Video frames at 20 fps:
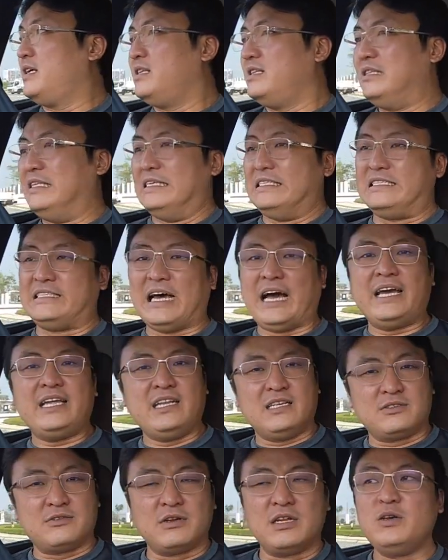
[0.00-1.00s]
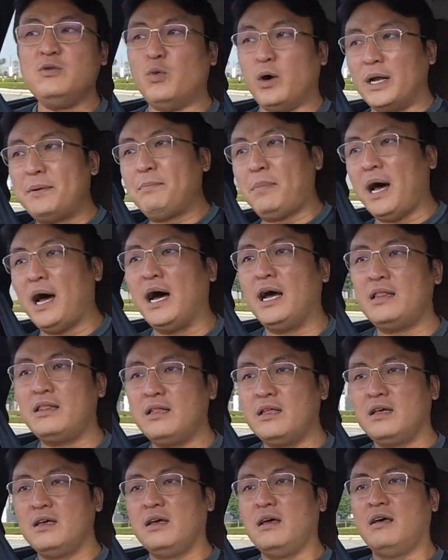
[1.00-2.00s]
design is only one part
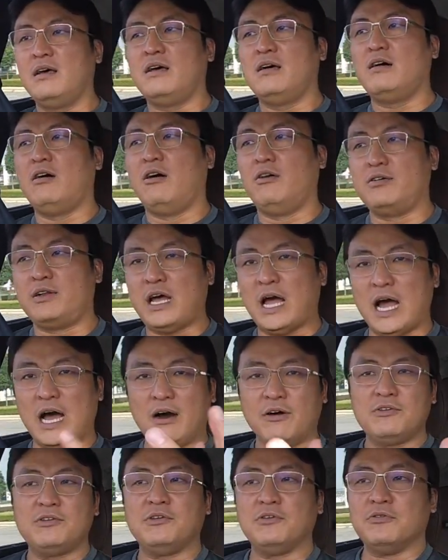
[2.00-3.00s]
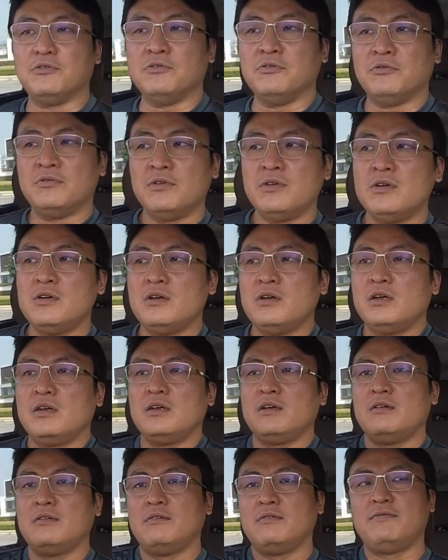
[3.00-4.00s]
on how you
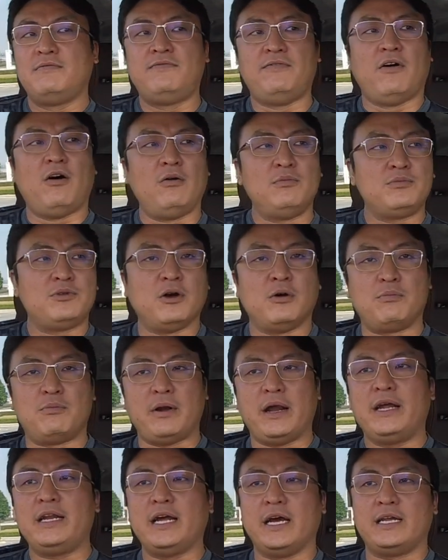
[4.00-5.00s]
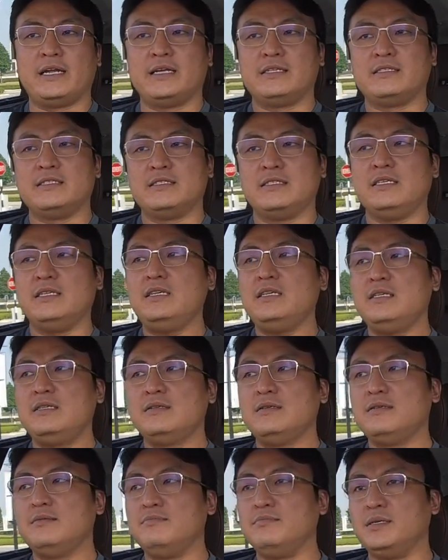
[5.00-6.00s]
form your brand identity
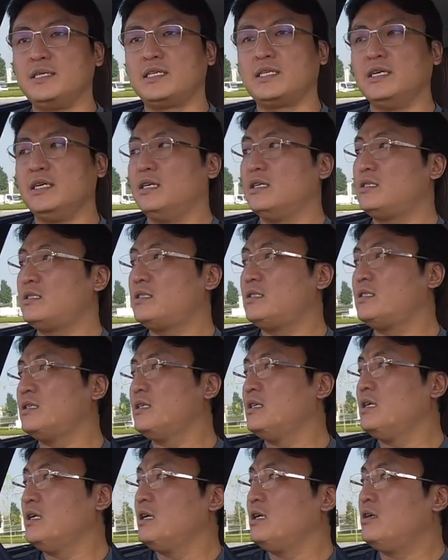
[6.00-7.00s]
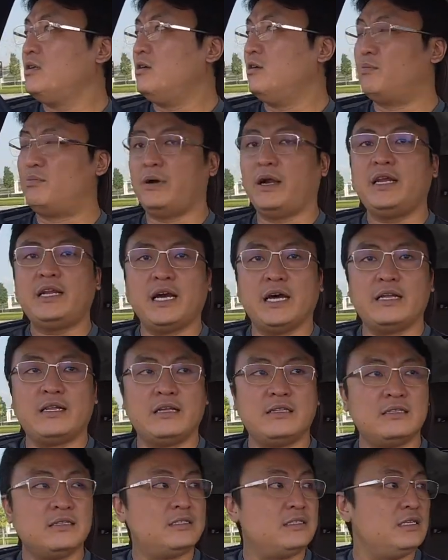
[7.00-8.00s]
because your brand
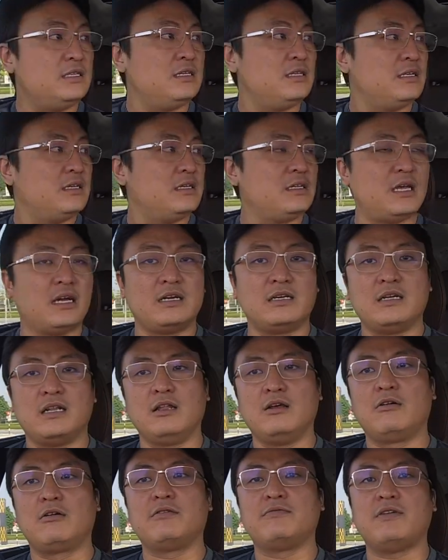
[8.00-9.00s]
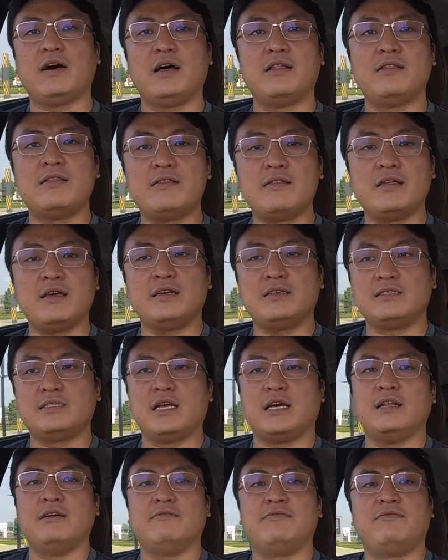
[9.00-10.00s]
identity there are a lot of other things
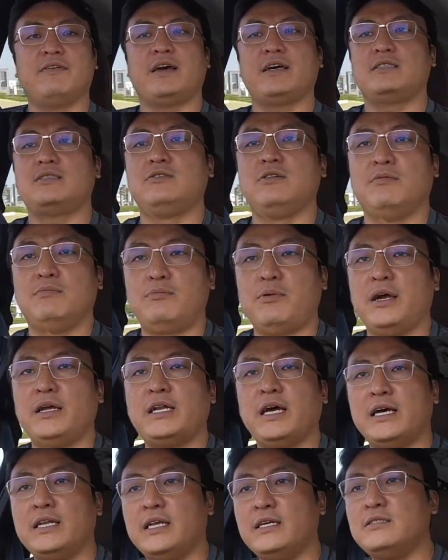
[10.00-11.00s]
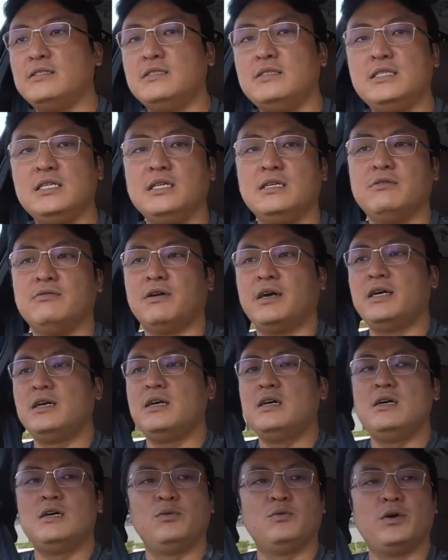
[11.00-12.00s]
that affects your brand identity right
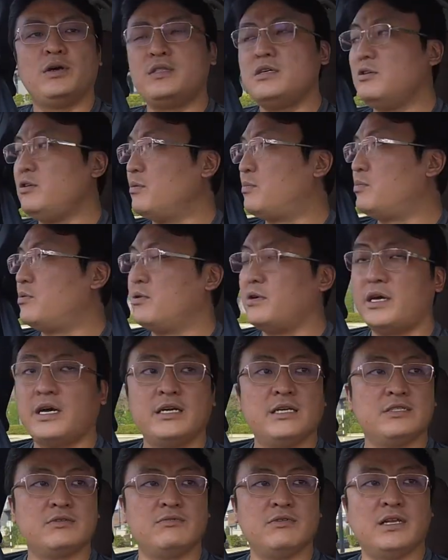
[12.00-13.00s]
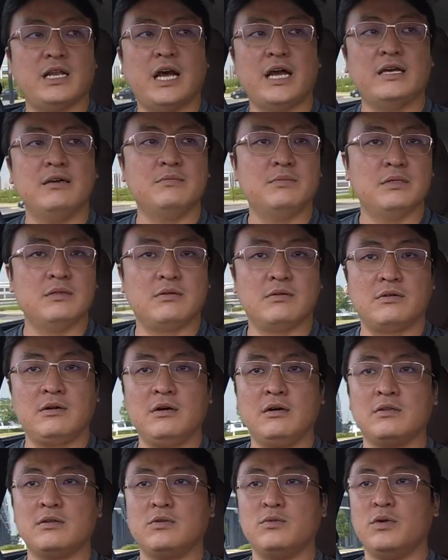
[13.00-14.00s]
whether your product is reliable or
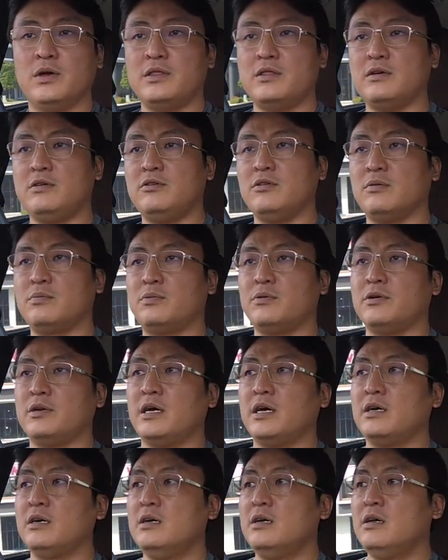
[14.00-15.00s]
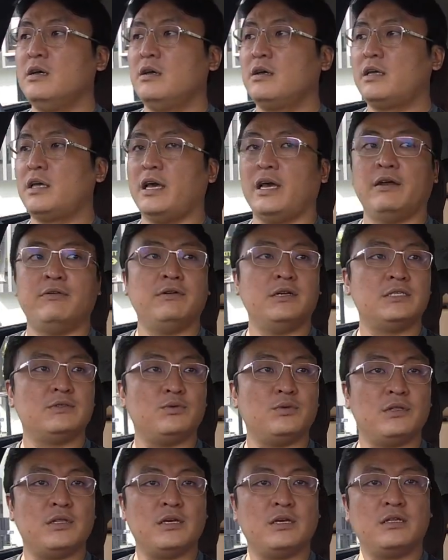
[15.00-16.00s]
not whether your product carries
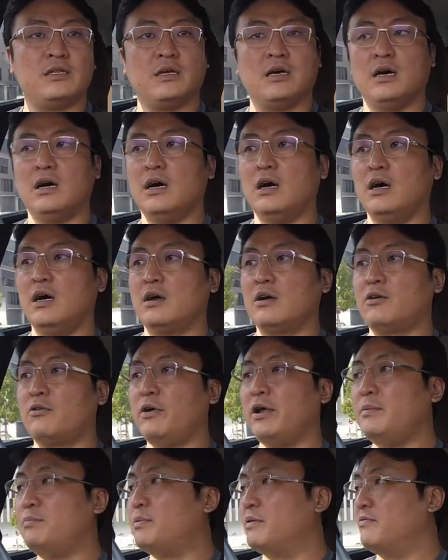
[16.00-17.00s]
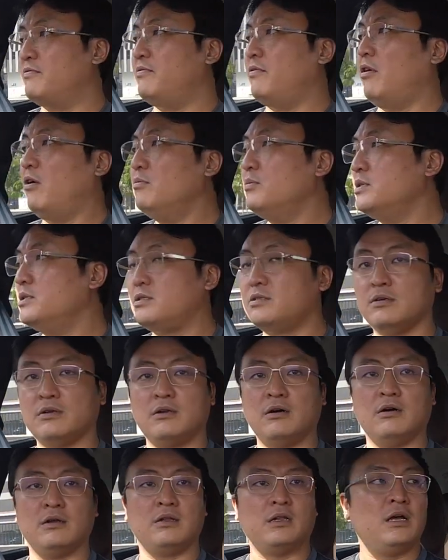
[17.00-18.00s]
with it uh, great performance or
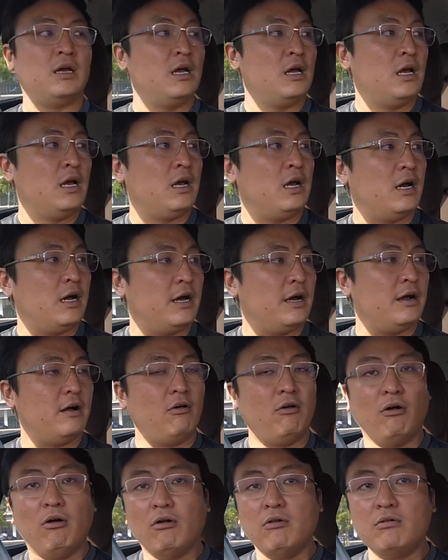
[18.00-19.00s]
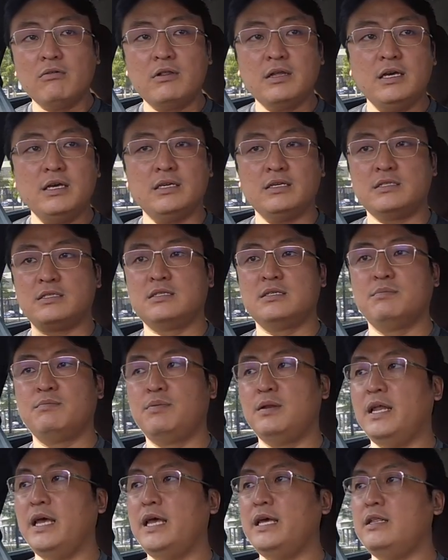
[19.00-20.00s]
not uh, all these
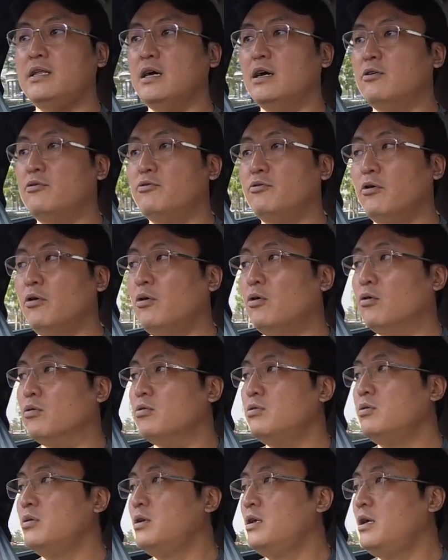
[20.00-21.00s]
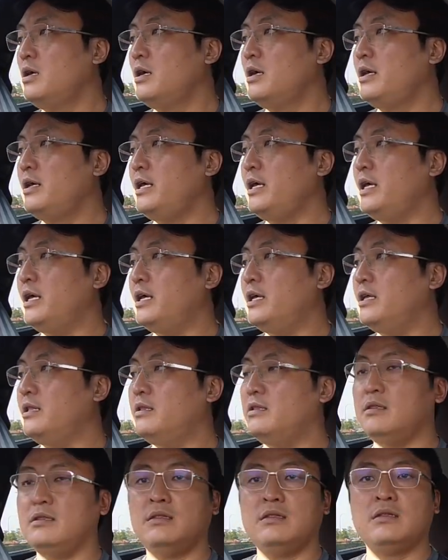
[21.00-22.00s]
played a role
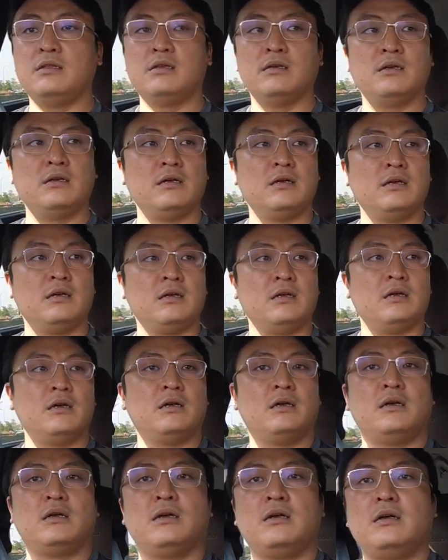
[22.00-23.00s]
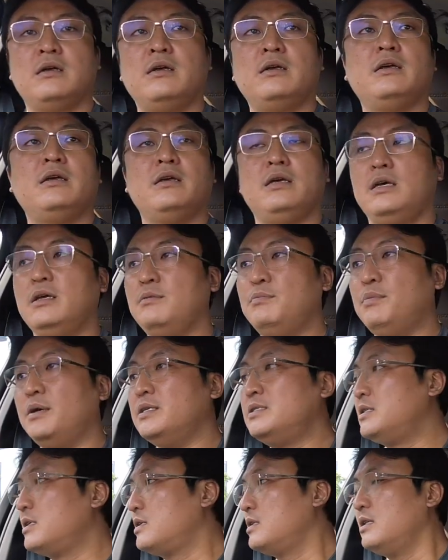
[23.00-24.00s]
in in
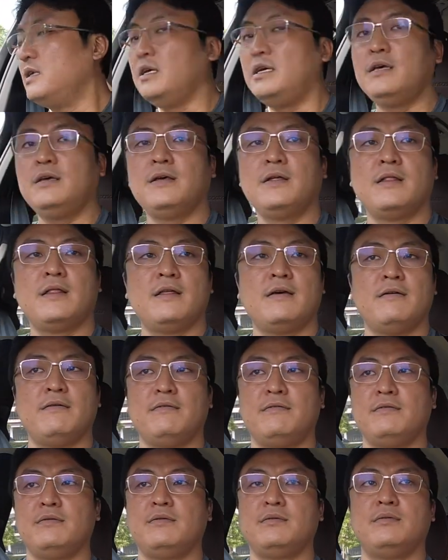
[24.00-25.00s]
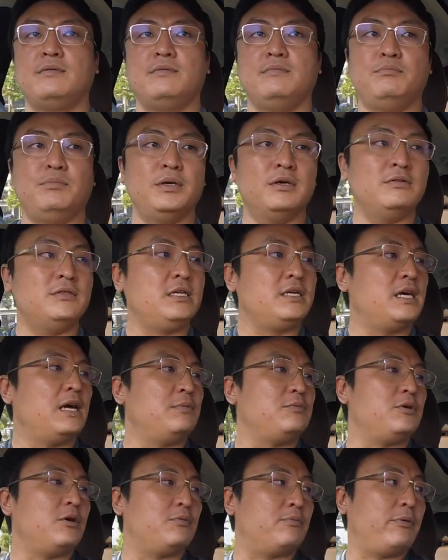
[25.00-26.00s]
basically building up
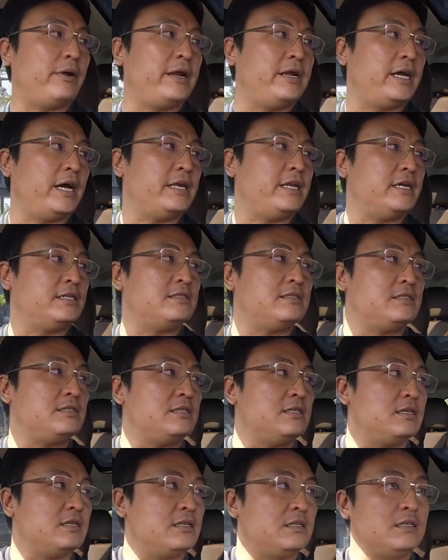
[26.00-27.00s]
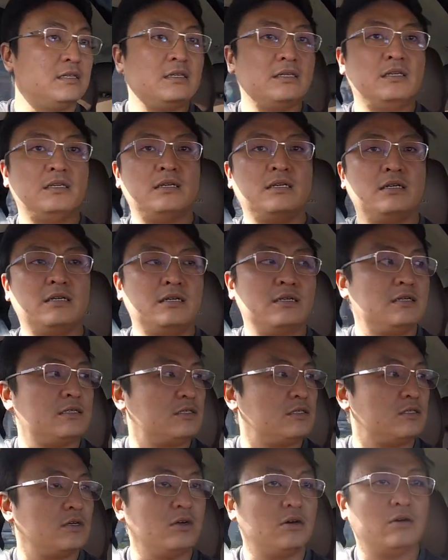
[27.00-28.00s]
your brand identity
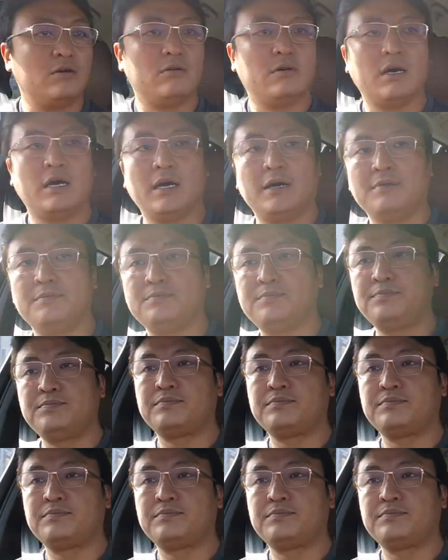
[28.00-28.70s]
so um,